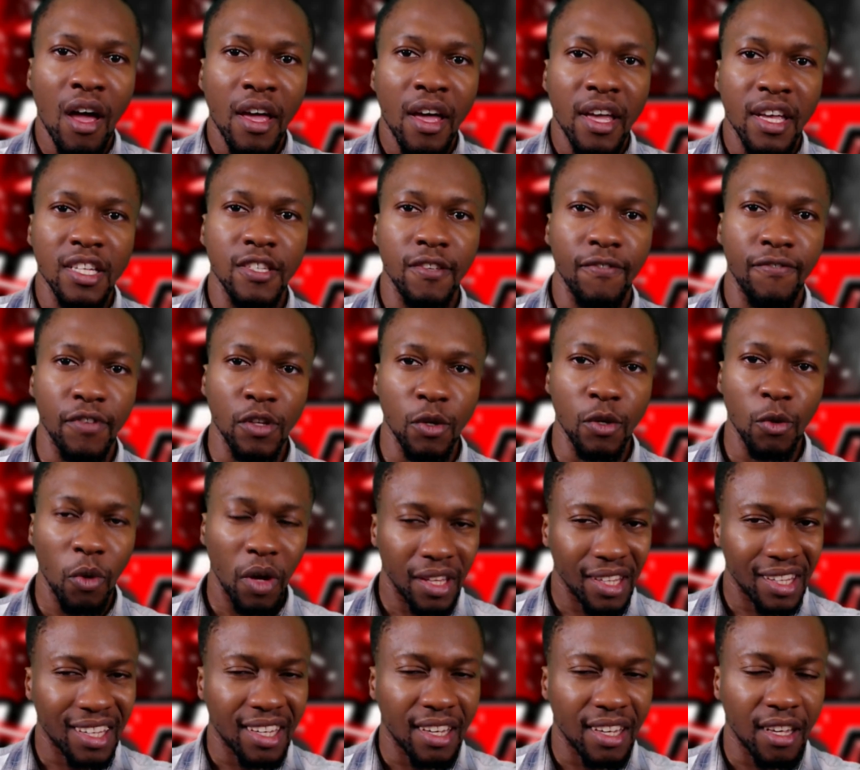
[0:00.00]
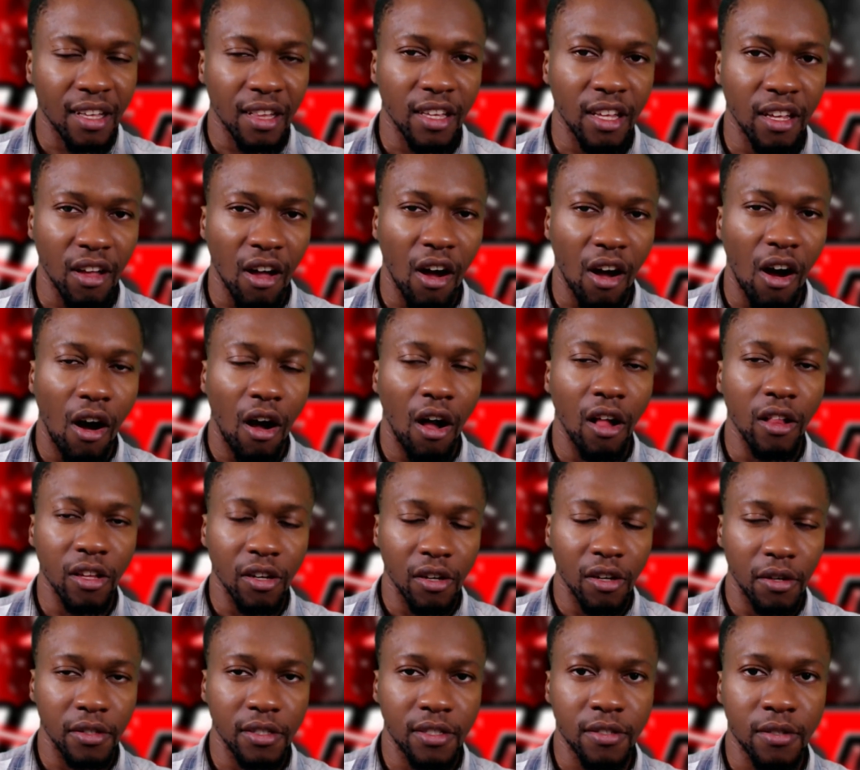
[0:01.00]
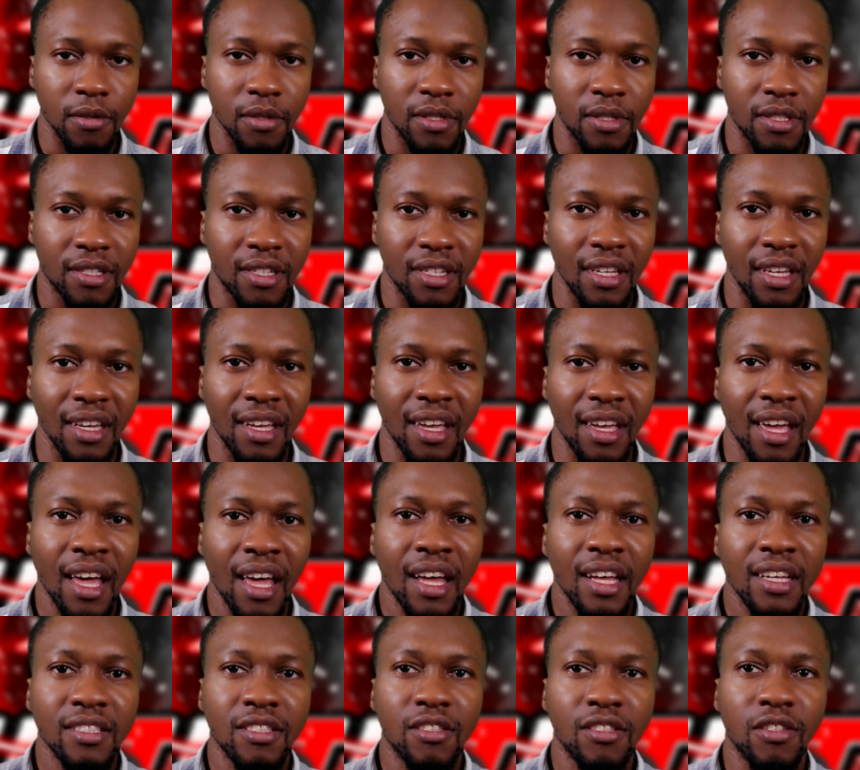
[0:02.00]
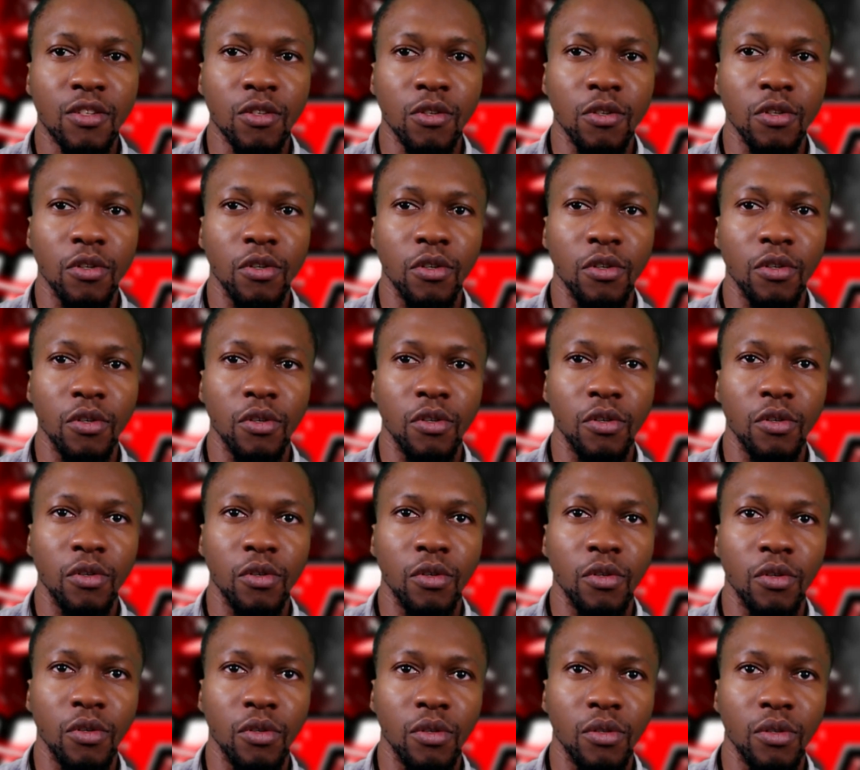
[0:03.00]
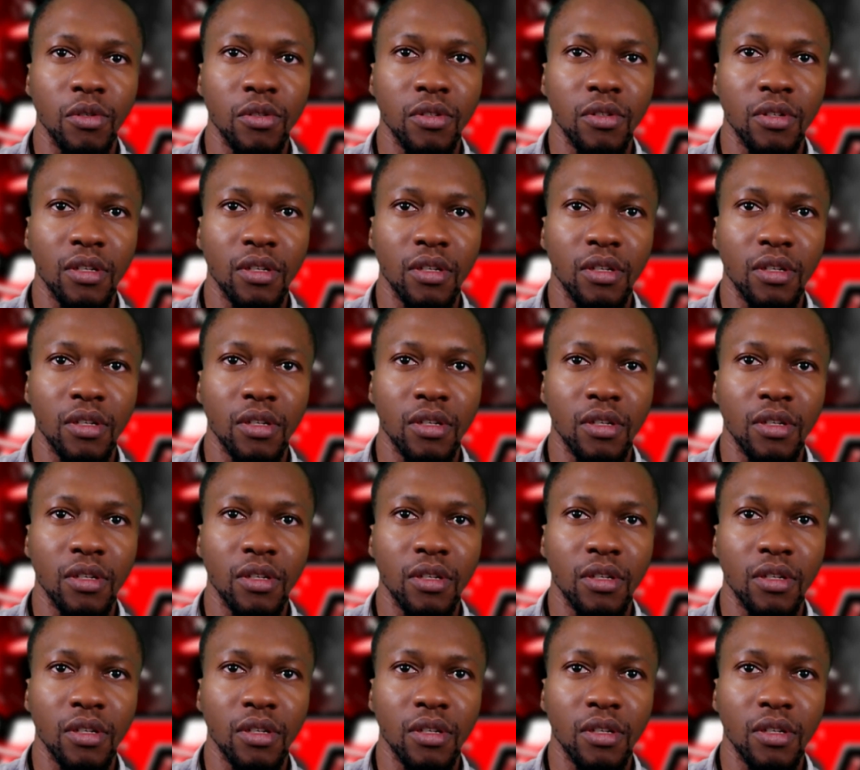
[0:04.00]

his view on killing all Otsutsuki to